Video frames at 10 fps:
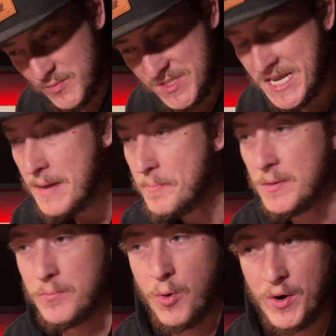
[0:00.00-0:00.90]
tipping
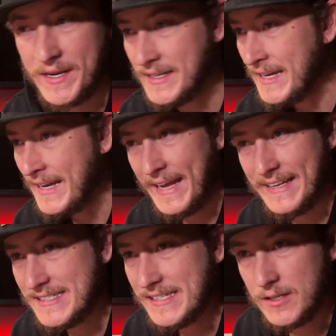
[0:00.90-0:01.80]
point
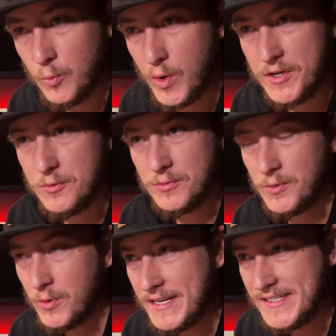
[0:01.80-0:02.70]
it's where you
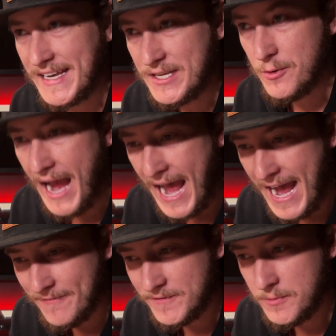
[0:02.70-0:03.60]
it's like you
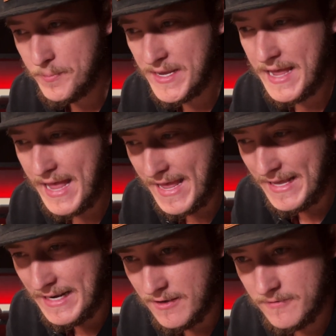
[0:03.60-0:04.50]
have to be
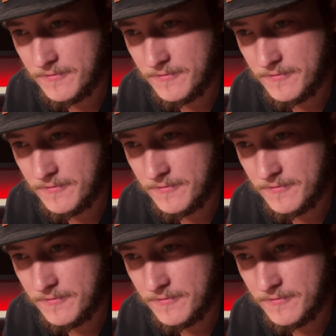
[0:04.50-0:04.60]
in it